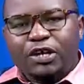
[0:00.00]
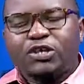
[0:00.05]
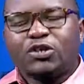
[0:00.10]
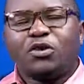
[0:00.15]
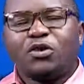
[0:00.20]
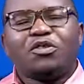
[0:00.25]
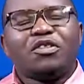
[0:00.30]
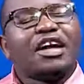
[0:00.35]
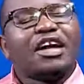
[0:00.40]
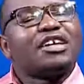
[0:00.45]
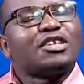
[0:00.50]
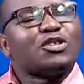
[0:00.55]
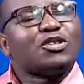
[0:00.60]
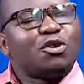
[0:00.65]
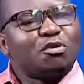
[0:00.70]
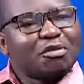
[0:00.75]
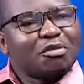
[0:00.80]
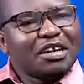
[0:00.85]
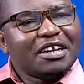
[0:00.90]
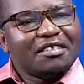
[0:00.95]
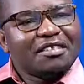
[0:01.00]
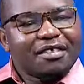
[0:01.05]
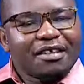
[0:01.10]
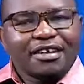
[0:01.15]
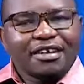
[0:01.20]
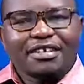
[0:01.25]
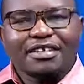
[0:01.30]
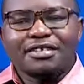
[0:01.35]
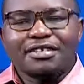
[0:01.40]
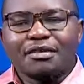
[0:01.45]
So there are so many
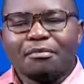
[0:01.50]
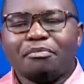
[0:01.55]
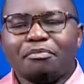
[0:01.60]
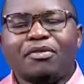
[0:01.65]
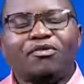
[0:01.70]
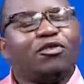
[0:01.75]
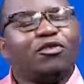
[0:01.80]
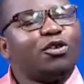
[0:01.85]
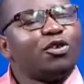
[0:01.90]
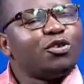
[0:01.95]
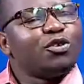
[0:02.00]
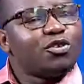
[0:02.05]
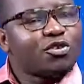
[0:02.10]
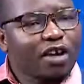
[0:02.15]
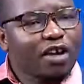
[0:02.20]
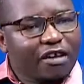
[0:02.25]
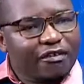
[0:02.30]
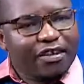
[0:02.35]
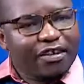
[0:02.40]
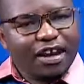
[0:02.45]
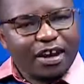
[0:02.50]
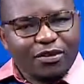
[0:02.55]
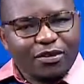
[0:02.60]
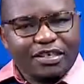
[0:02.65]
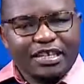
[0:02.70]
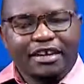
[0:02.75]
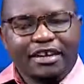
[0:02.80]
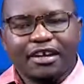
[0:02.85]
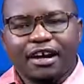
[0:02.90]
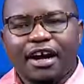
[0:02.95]
things before you travel
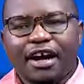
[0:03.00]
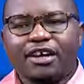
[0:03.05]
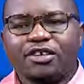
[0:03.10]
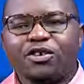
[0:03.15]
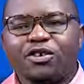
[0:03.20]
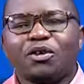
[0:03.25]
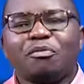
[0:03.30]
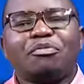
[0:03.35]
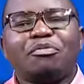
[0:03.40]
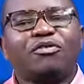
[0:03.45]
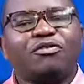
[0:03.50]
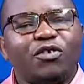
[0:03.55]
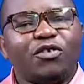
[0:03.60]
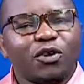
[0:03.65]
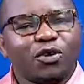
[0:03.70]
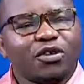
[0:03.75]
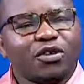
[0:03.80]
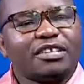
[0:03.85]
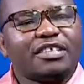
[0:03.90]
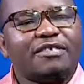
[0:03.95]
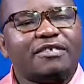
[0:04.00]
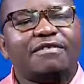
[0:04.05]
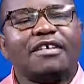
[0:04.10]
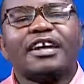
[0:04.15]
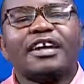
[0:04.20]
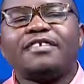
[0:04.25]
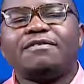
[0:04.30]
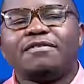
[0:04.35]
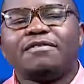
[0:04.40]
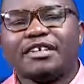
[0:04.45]
outside the country, or before you receive
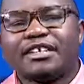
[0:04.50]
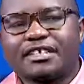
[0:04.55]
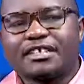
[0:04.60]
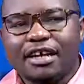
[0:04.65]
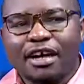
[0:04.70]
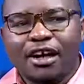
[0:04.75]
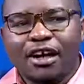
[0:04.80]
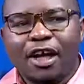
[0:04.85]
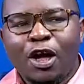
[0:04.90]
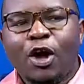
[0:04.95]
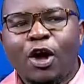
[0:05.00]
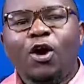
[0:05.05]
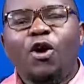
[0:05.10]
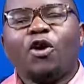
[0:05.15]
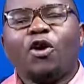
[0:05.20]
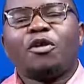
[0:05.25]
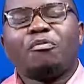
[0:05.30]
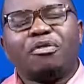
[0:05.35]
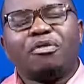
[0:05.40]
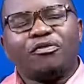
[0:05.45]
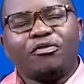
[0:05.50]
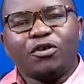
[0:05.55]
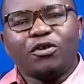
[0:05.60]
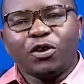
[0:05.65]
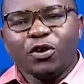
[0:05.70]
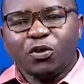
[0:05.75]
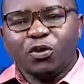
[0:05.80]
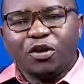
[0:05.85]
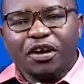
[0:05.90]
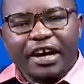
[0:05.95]
that visa, or
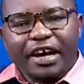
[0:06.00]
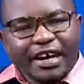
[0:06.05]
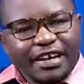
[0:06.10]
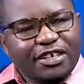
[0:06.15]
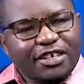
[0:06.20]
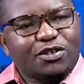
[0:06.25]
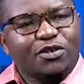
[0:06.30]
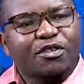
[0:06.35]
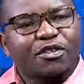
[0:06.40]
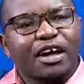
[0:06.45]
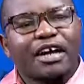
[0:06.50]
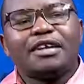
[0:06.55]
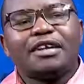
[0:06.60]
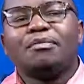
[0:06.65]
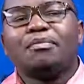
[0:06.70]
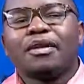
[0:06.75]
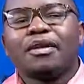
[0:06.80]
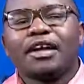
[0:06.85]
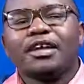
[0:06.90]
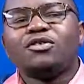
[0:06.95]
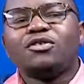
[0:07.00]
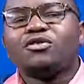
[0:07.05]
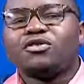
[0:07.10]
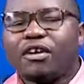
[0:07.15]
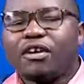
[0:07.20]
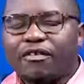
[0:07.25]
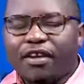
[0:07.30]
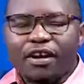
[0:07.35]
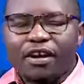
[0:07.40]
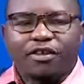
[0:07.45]
before you get to that plane to
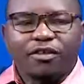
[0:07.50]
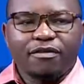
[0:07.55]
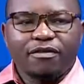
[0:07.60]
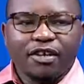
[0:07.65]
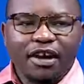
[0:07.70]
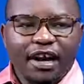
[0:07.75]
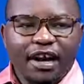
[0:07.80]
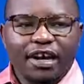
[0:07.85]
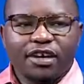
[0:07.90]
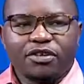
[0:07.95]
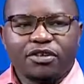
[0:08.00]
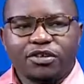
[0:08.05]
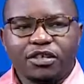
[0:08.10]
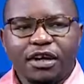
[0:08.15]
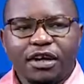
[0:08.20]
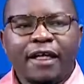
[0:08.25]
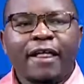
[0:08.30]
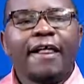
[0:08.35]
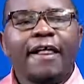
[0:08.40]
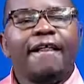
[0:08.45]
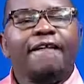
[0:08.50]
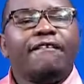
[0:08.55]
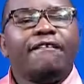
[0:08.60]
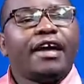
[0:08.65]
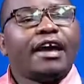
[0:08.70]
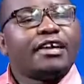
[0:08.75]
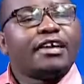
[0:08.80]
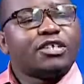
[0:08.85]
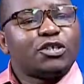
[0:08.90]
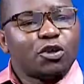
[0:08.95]
travel out of the country.
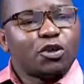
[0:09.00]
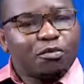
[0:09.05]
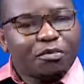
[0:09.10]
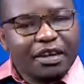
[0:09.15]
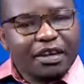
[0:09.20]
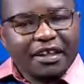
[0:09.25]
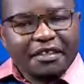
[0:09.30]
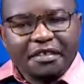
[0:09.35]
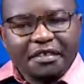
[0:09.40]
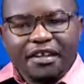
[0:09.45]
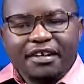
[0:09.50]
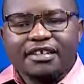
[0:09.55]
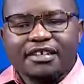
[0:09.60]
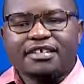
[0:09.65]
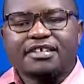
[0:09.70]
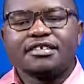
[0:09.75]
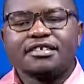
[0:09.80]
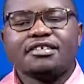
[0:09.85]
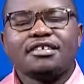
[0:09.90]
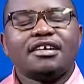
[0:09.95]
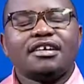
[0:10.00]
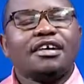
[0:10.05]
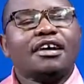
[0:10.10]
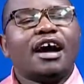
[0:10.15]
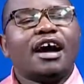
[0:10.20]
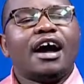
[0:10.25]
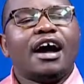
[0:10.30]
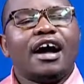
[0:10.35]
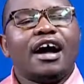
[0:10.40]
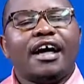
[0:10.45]
There are so many things
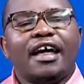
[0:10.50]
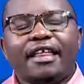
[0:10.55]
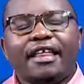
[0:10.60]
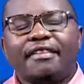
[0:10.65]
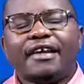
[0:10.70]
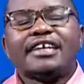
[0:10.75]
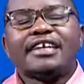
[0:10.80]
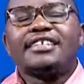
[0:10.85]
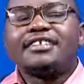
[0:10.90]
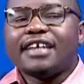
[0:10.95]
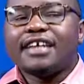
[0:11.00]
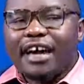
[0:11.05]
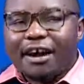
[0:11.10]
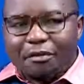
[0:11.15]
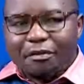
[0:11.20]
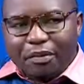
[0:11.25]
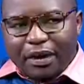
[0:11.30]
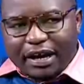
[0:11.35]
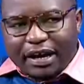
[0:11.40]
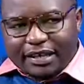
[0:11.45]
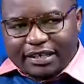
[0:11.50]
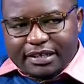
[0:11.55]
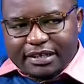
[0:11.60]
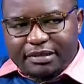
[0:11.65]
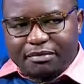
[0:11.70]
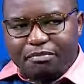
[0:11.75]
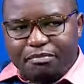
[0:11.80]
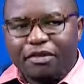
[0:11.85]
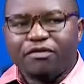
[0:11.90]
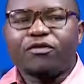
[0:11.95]
that take
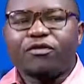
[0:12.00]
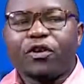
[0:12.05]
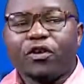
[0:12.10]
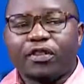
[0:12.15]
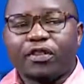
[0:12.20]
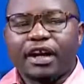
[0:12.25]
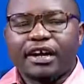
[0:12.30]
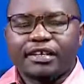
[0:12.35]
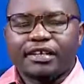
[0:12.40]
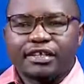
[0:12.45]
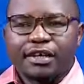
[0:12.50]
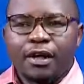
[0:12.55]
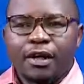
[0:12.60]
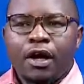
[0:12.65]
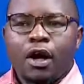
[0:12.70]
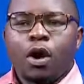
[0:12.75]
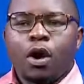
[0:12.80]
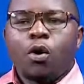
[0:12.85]
place before that.